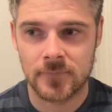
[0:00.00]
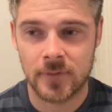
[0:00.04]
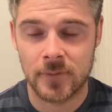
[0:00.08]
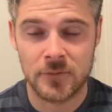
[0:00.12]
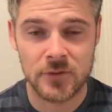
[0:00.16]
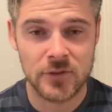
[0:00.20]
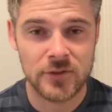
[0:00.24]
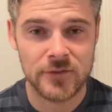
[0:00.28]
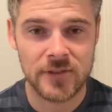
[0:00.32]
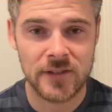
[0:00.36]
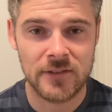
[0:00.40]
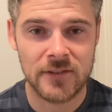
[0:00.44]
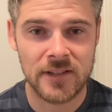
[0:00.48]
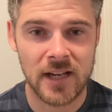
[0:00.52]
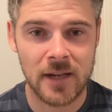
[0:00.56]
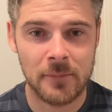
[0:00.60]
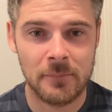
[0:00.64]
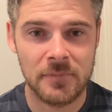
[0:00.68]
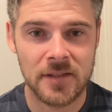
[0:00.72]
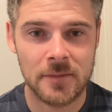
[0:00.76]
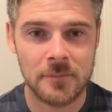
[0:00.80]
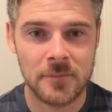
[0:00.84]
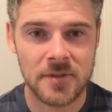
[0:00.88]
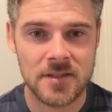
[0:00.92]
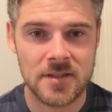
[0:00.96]
just very
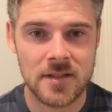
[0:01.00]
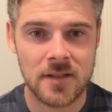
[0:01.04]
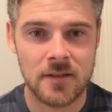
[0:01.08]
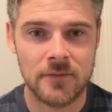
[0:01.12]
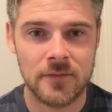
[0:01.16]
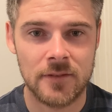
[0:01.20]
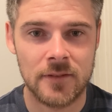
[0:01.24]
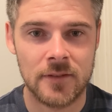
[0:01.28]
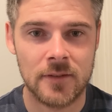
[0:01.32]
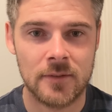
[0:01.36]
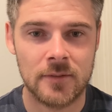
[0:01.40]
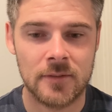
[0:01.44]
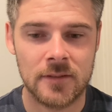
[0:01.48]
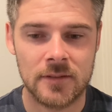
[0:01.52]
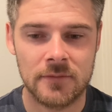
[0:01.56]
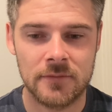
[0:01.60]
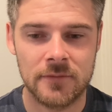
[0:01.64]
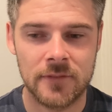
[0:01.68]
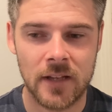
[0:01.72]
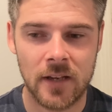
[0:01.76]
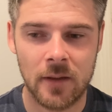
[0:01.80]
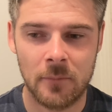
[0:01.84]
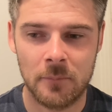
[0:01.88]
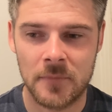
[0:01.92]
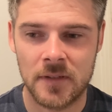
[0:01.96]
happy in myself, It
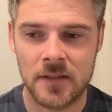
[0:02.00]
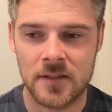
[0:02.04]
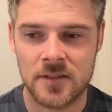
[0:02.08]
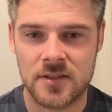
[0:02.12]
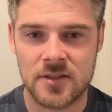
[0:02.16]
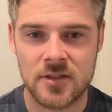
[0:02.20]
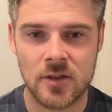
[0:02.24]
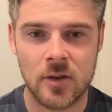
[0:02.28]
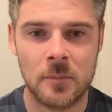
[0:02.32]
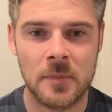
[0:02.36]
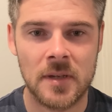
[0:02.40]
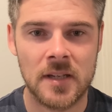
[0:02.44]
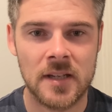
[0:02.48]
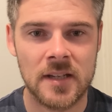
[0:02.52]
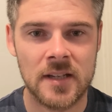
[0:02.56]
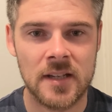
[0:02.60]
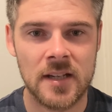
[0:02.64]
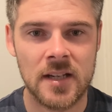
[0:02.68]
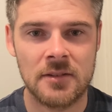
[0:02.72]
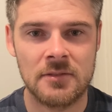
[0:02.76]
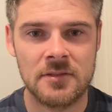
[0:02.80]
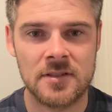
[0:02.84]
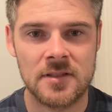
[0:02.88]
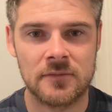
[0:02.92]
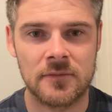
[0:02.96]
developed me in so many
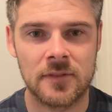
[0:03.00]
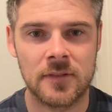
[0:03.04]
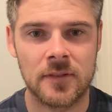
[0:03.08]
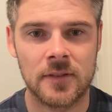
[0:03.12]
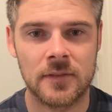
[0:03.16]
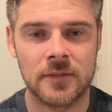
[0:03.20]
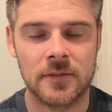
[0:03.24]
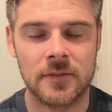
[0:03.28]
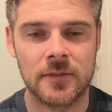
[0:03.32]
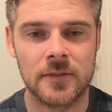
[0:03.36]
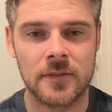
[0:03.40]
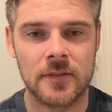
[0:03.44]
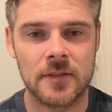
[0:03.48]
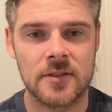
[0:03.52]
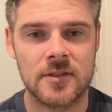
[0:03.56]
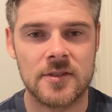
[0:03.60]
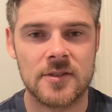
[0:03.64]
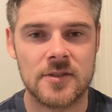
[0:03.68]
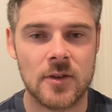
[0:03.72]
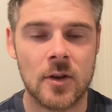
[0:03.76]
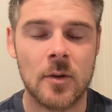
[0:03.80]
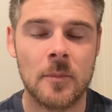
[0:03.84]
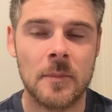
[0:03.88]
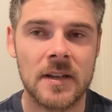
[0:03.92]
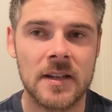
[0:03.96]
areas of life,
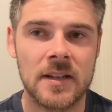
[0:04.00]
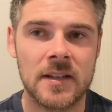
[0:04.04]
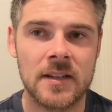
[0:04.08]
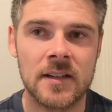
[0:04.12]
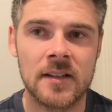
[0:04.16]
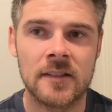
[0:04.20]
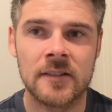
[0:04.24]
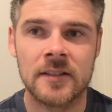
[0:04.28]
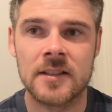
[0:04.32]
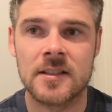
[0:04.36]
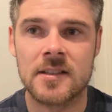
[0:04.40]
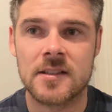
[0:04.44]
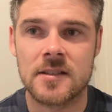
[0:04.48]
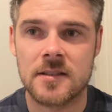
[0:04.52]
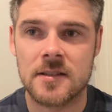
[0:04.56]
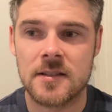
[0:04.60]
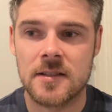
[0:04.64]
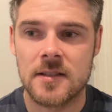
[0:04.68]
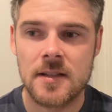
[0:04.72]
so many areas.